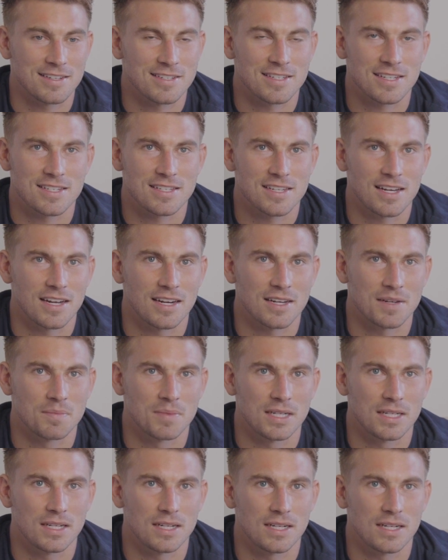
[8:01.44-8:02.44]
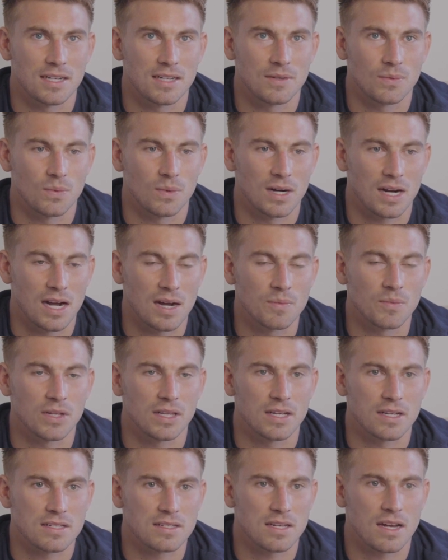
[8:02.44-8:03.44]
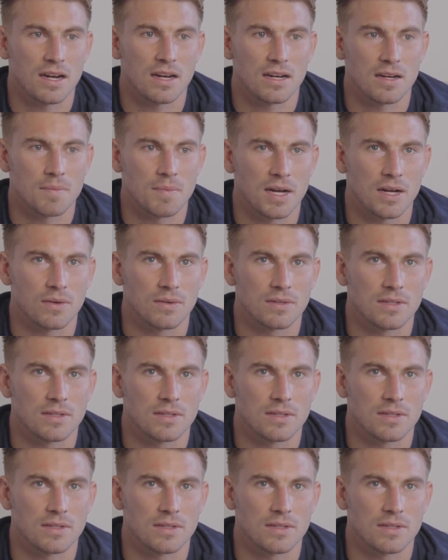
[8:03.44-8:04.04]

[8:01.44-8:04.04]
is excited, but what I'm really excited about